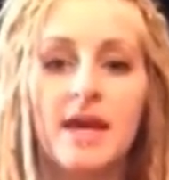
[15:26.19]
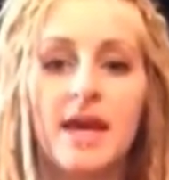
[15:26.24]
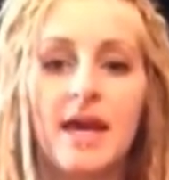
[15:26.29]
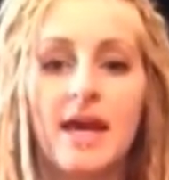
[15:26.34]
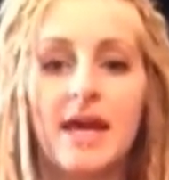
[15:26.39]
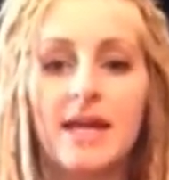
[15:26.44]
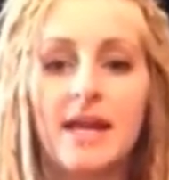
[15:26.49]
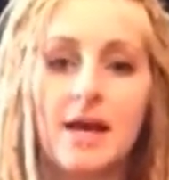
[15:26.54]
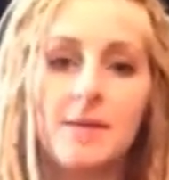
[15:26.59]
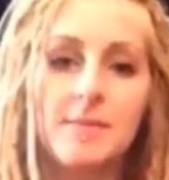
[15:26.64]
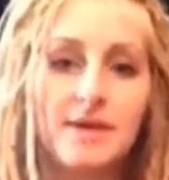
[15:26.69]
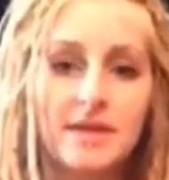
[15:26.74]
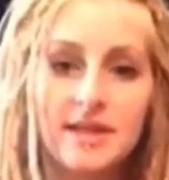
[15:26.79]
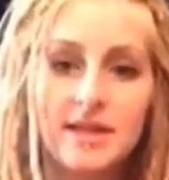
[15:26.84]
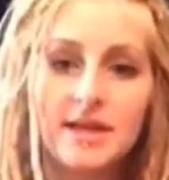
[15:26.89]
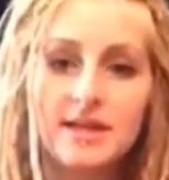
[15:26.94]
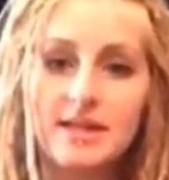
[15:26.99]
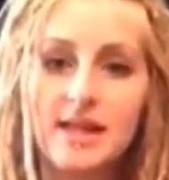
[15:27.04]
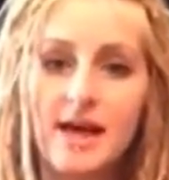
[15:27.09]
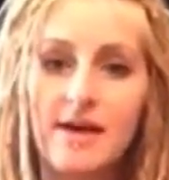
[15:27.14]
I'm in
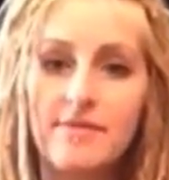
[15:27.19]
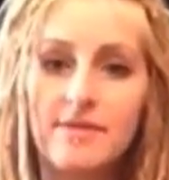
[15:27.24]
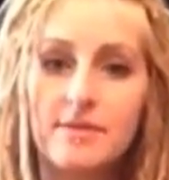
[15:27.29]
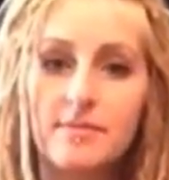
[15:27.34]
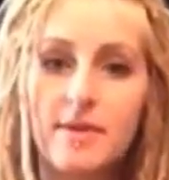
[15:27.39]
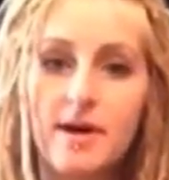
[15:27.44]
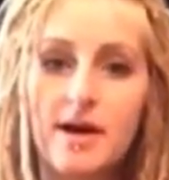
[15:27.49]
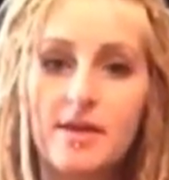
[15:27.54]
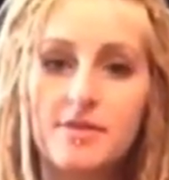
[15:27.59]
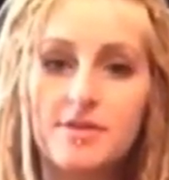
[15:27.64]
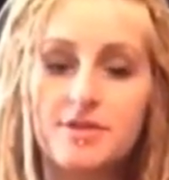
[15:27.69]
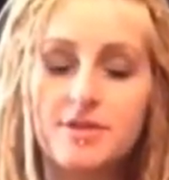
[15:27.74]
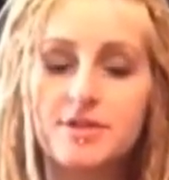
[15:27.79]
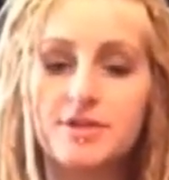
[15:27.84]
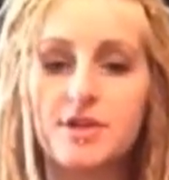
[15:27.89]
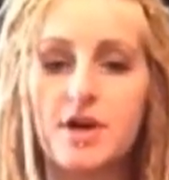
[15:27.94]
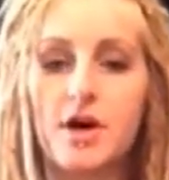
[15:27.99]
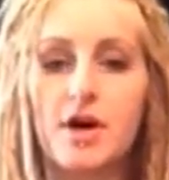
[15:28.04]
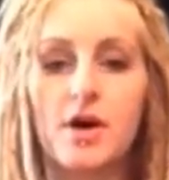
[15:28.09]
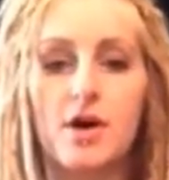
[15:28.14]
the 11 month,
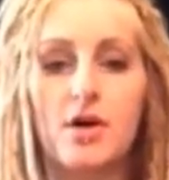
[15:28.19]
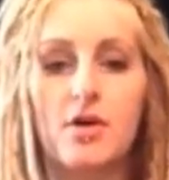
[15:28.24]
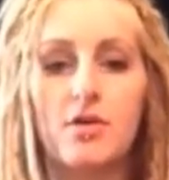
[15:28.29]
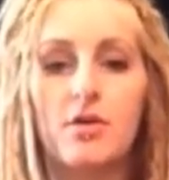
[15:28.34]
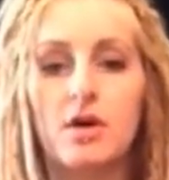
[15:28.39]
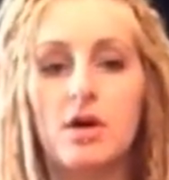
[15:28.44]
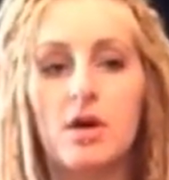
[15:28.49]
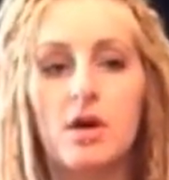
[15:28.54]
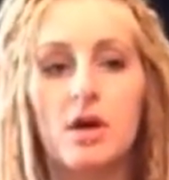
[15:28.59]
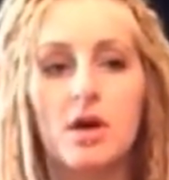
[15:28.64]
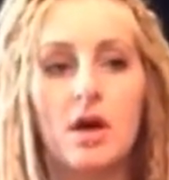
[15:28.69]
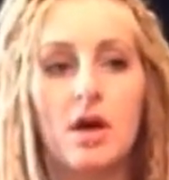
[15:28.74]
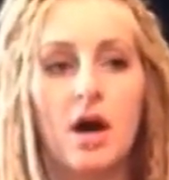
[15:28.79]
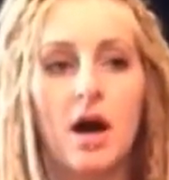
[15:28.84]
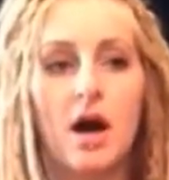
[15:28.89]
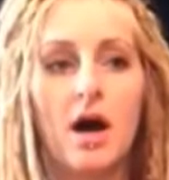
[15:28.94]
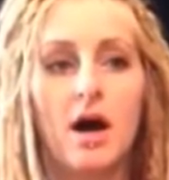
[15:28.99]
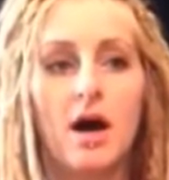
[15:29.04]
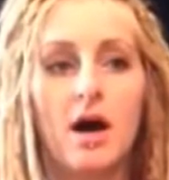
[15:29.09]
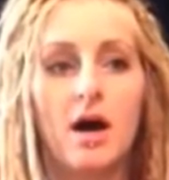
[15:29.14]
so
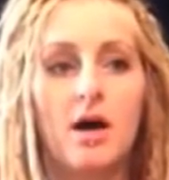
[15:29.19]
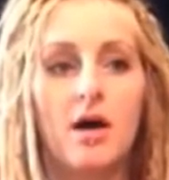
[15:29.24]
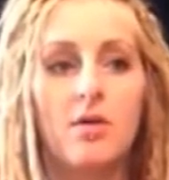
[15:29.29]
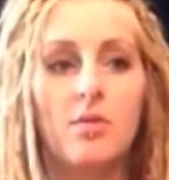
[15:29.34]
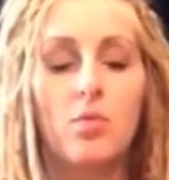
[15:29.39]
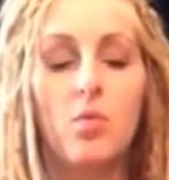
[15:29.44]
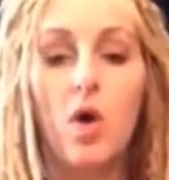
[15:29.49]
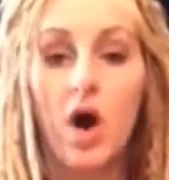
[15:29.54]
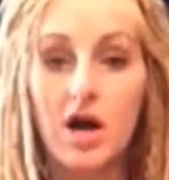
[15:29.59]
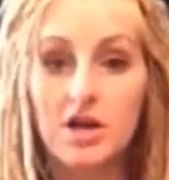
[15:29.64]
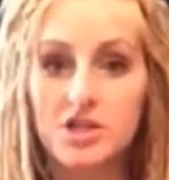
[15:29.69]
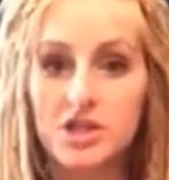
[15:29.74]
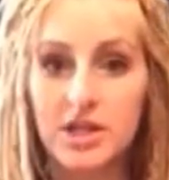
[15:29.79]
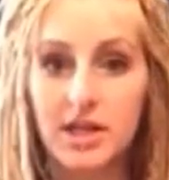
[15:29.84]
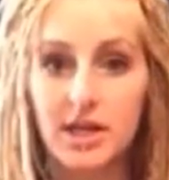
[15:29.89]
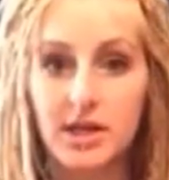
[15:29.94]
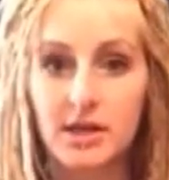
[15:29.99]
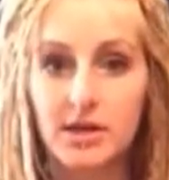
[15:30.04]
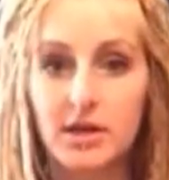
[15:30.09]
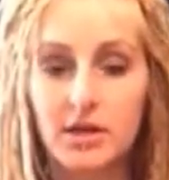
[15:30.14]

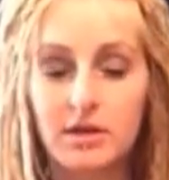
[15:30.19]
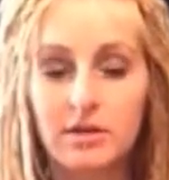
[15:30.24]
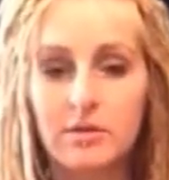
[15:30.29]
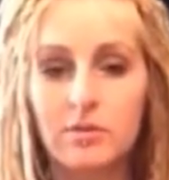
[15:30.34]
washing.